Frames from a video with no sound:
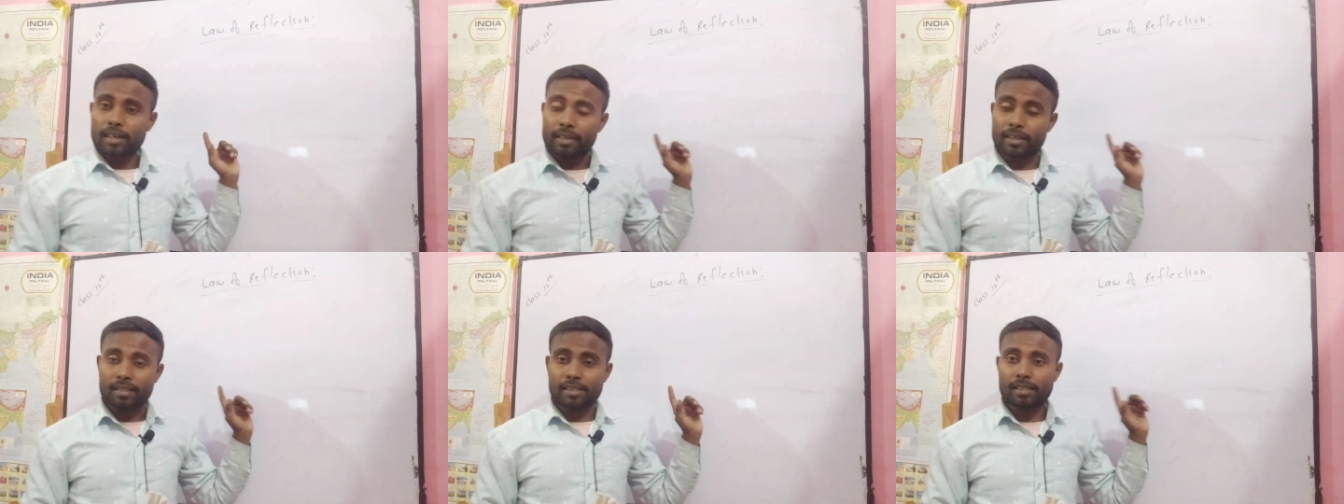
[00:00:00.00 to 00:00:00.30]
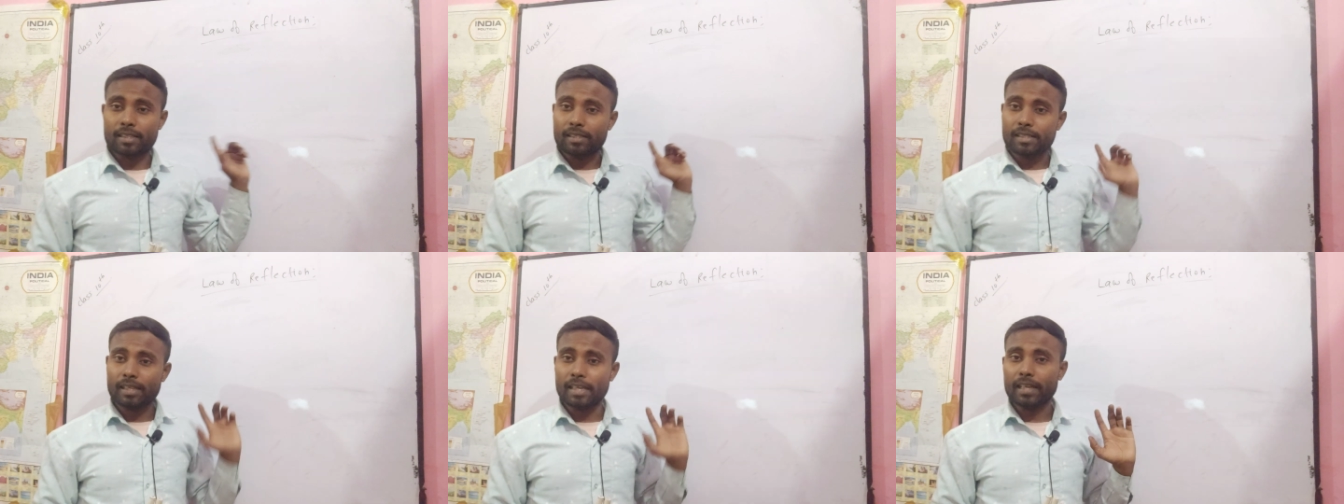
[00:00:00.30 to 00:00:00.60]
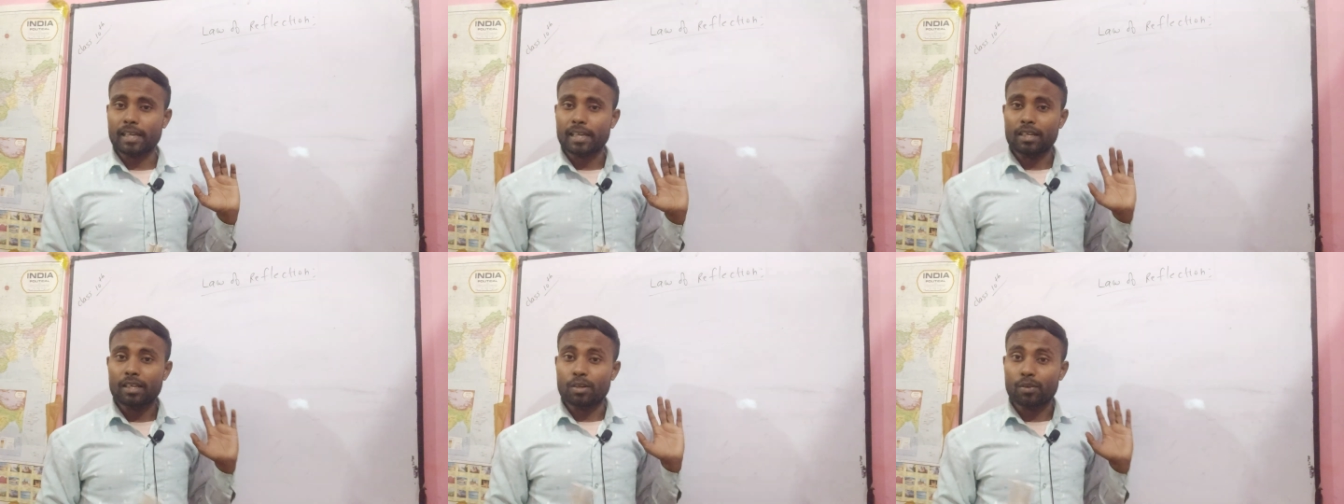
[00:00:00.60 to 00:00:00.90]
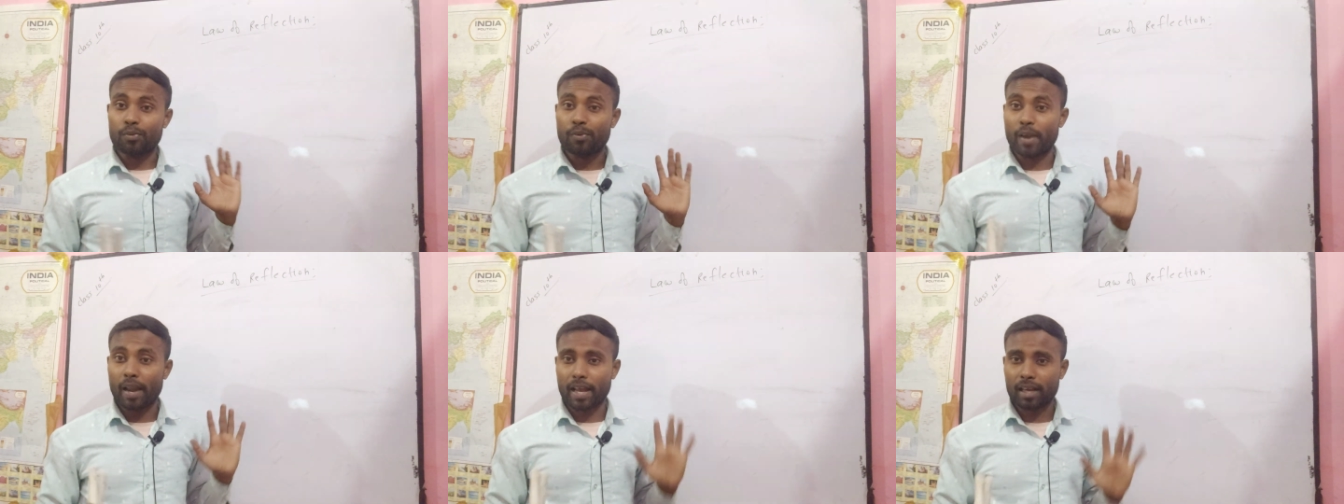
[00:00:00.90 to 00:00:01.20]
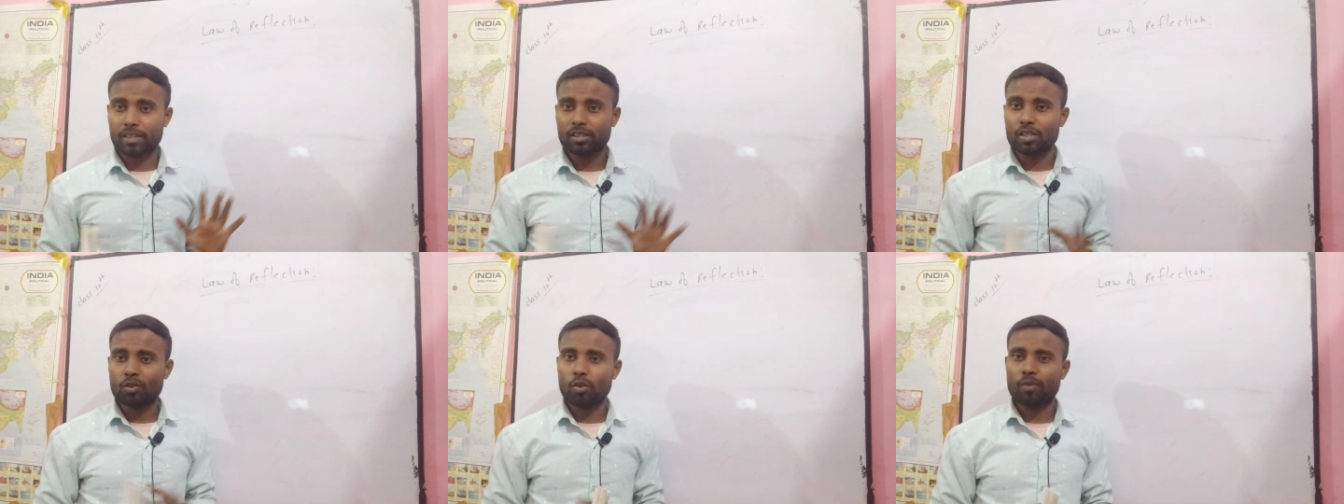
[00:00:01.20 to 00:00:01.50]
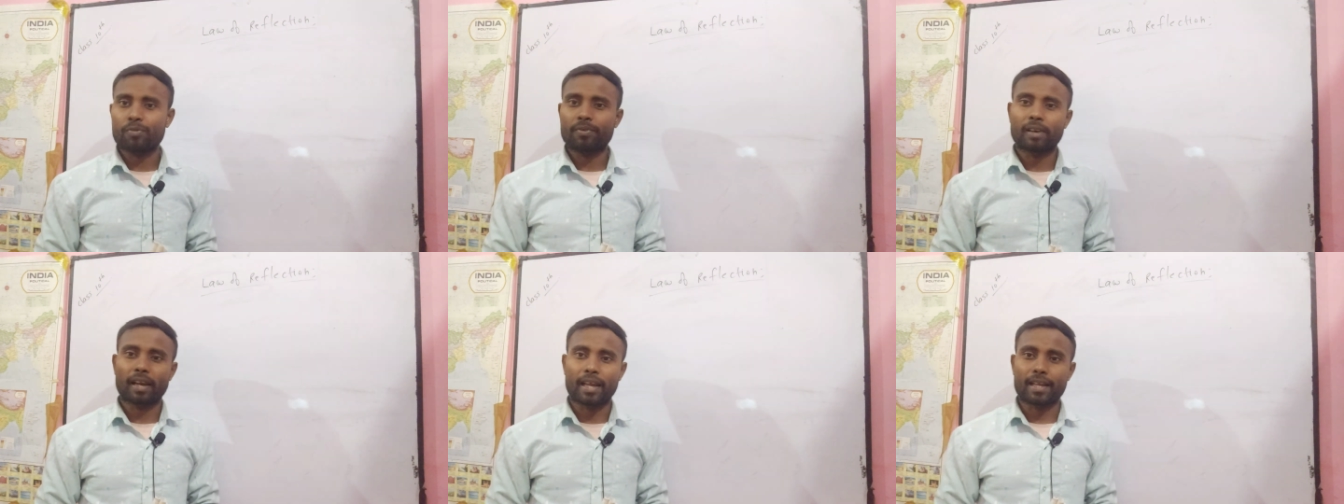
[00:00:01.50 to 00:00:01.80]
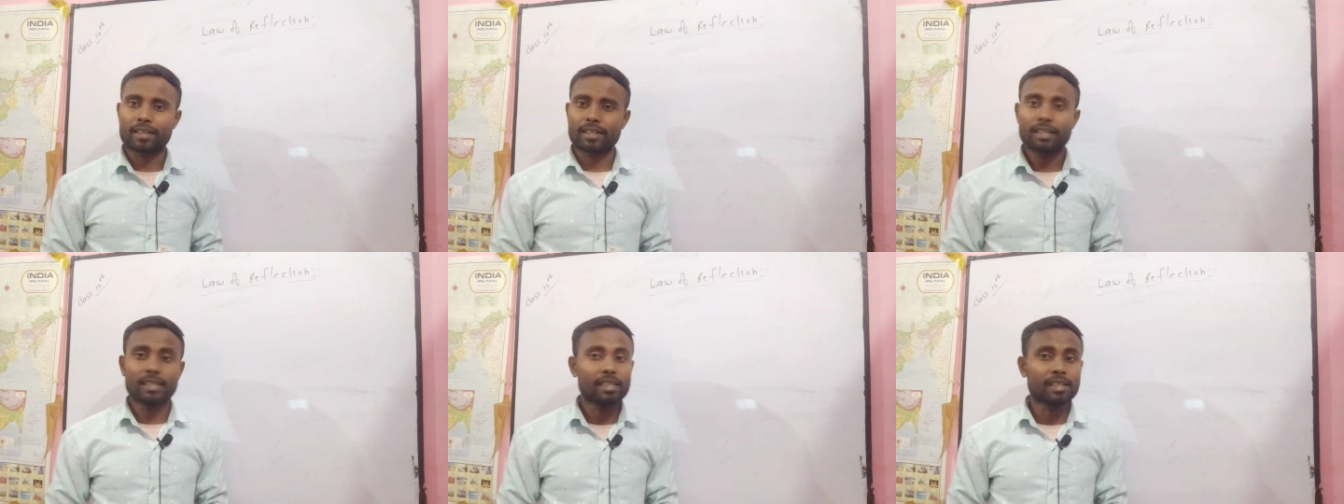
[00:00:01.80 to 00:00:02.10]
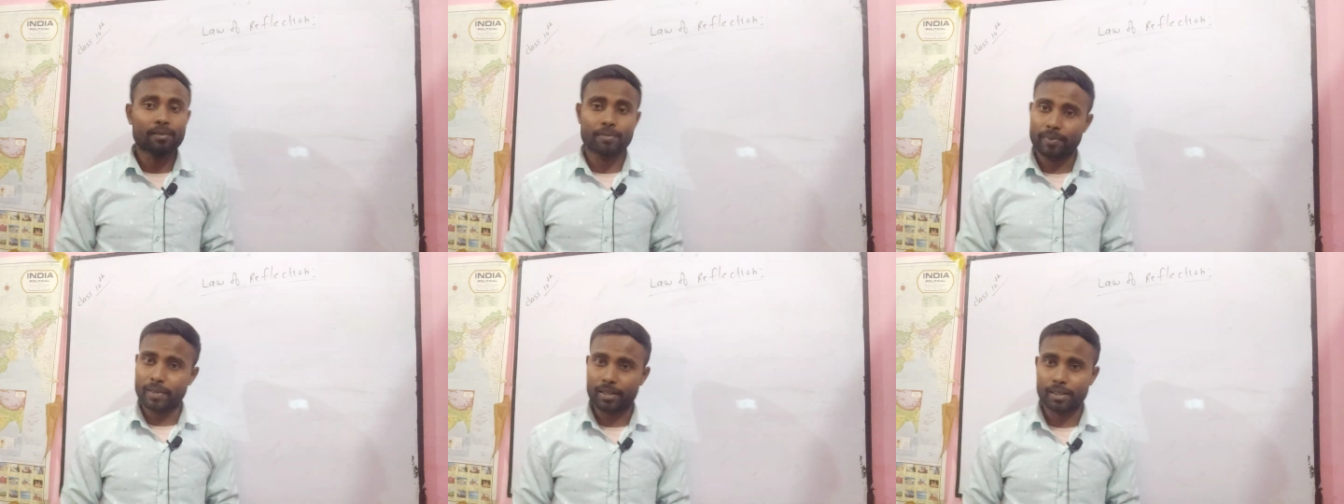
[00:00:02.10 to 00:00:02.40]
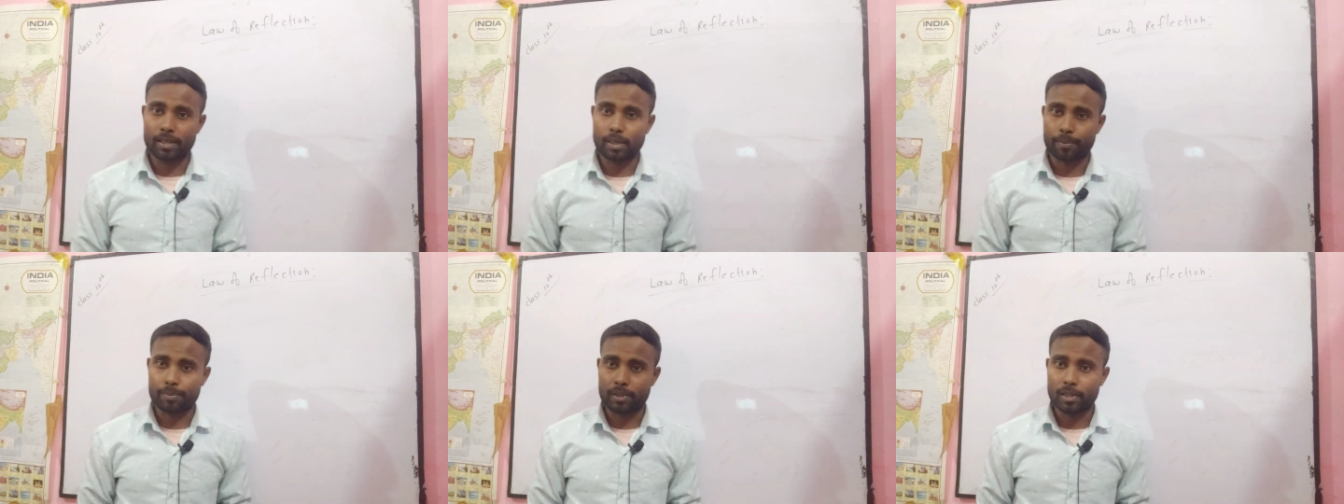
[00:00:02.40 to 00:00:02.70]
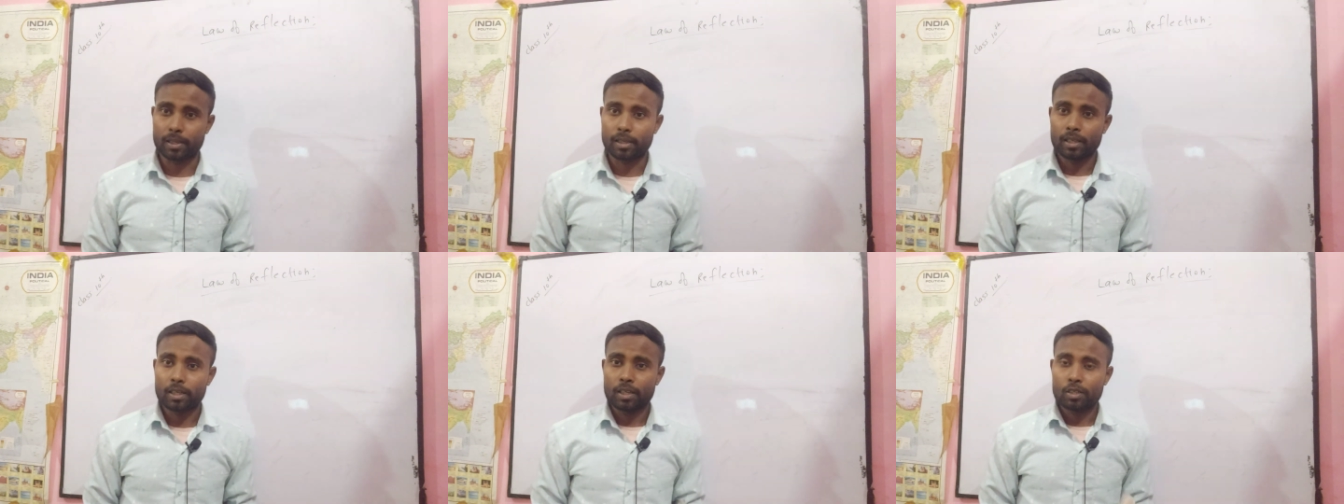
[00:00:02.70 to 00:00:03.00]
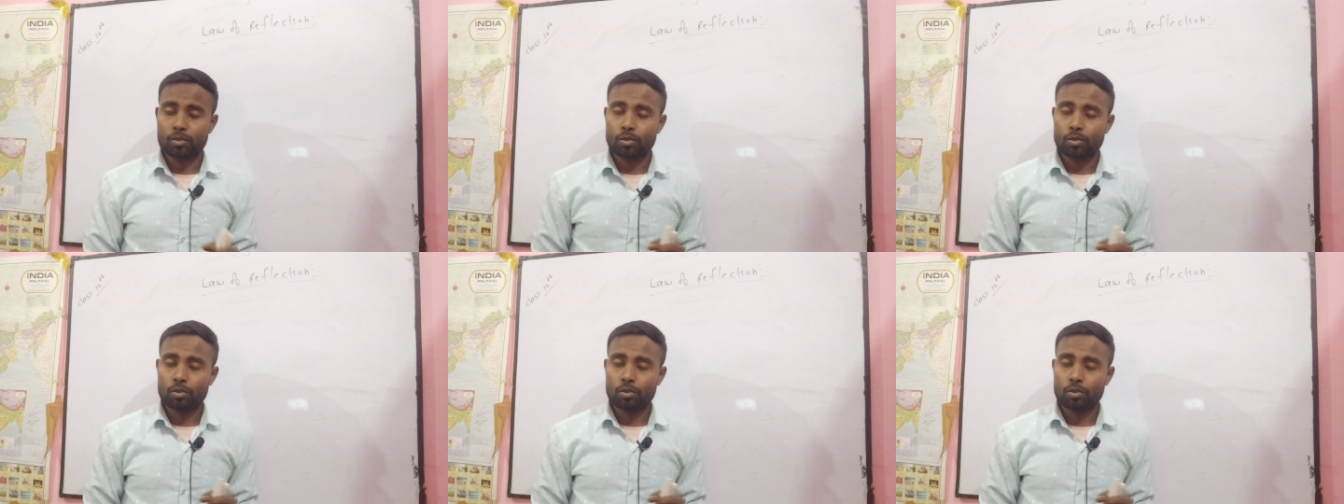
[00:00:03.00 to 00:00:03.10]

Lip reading: discuss again reflection of light in very depth.